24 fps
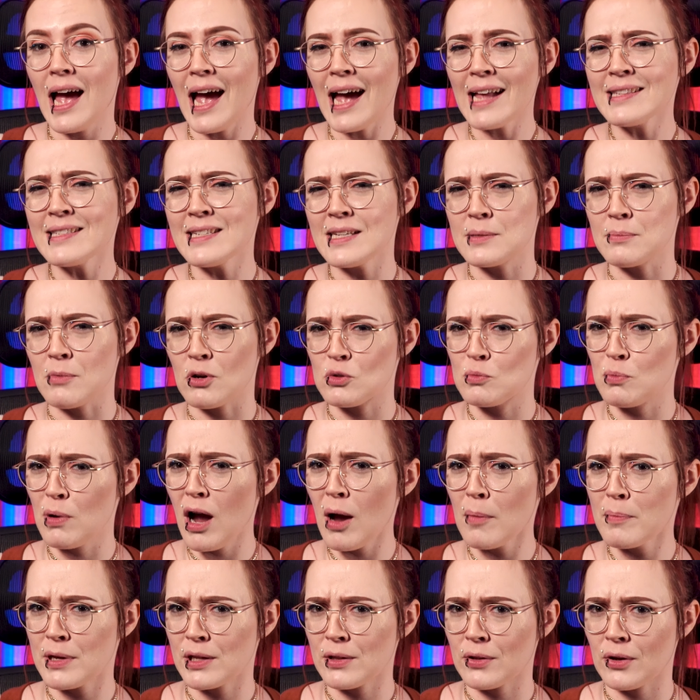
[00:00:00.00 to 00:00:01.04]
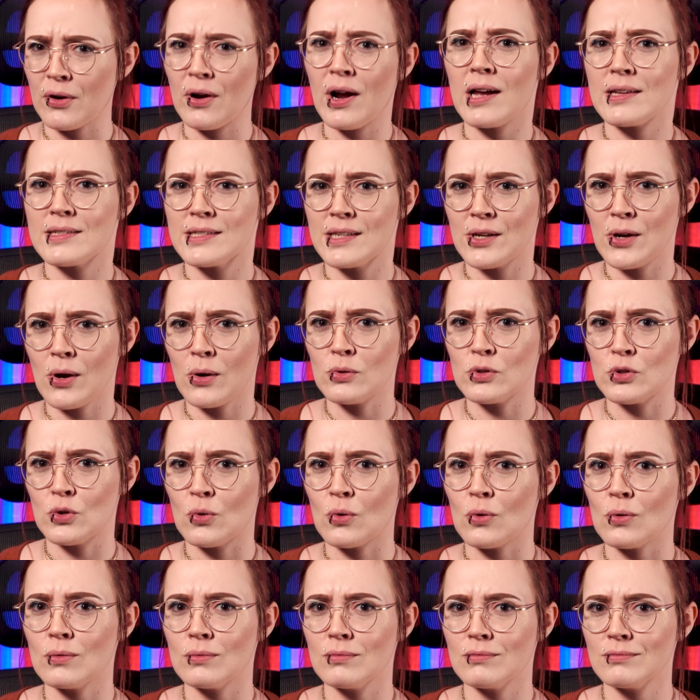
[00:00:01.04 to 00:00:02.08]
Etsy's most popular S E O
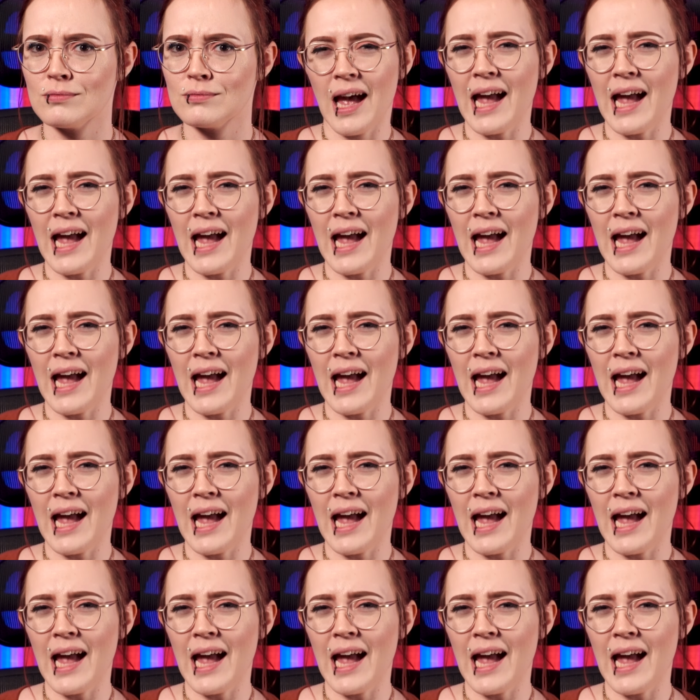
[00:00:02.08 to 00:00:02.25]
tool.